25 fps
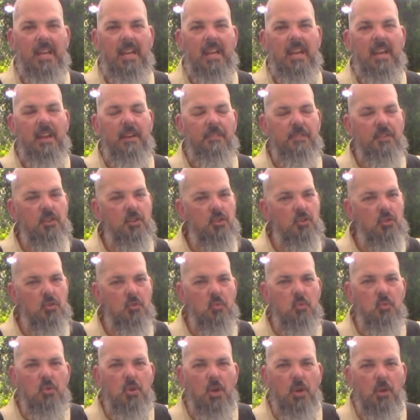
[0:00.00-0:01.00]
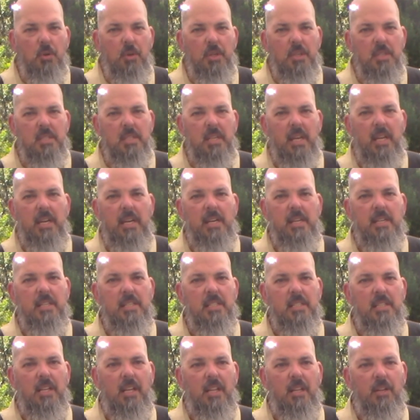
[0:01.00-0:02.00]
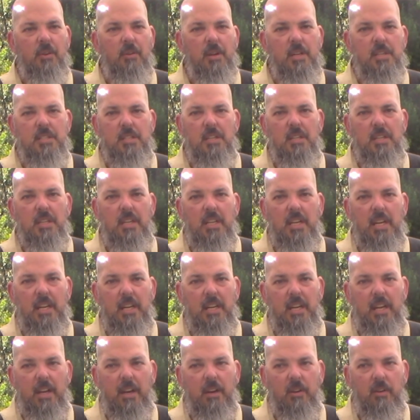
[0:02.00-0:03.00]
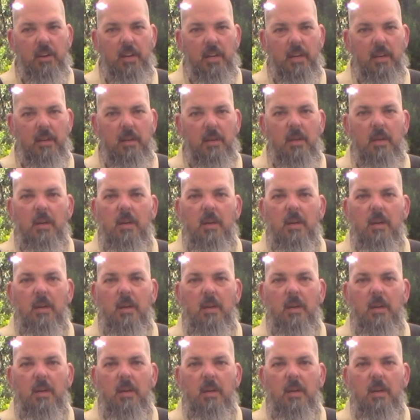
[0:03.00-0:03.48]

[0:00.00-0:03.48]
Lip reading: If you do notice any discoloration in any area,